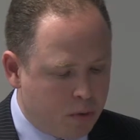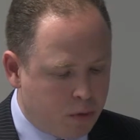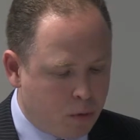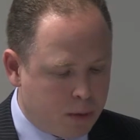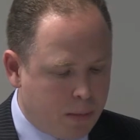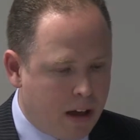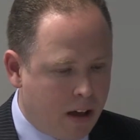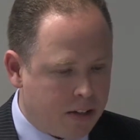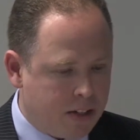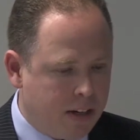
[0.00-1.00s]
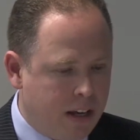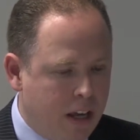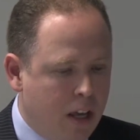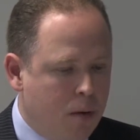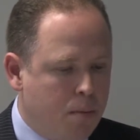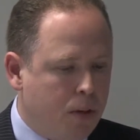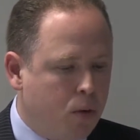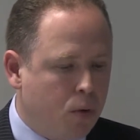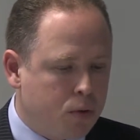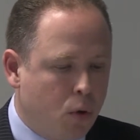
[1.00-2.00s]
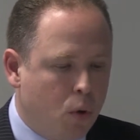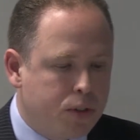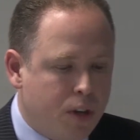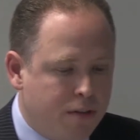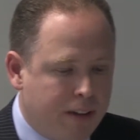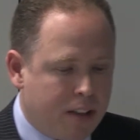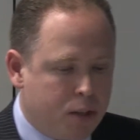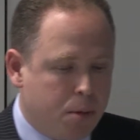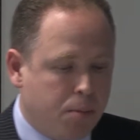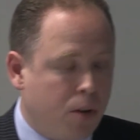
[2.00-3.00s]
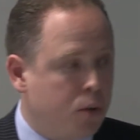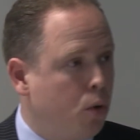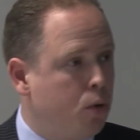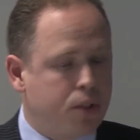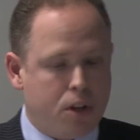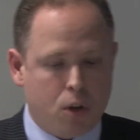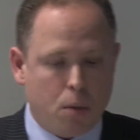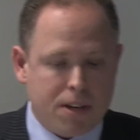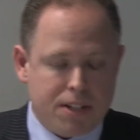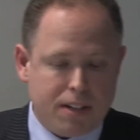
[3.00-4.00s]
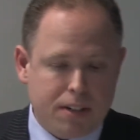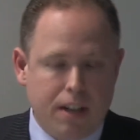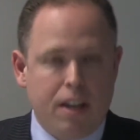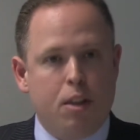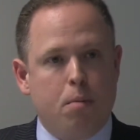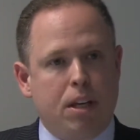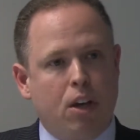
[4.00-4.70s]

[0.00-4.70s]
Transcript: falls apart. But the court also found, the Supreme Court also commented, that